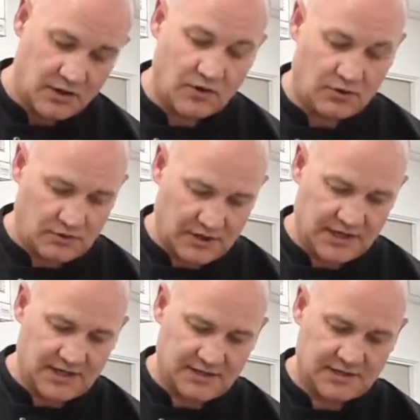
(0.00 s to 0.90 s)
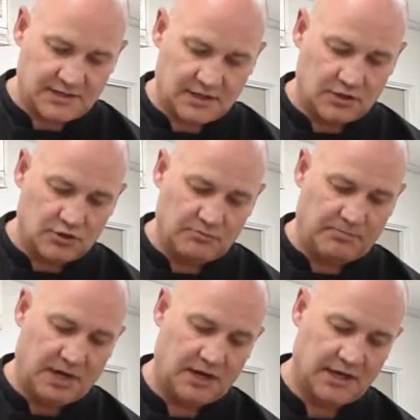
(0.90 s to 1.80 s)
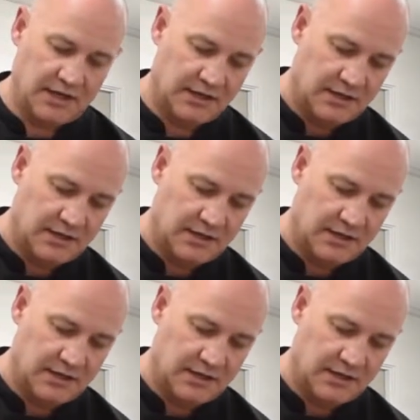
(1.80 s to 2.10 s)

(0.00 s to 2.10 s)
a good buy.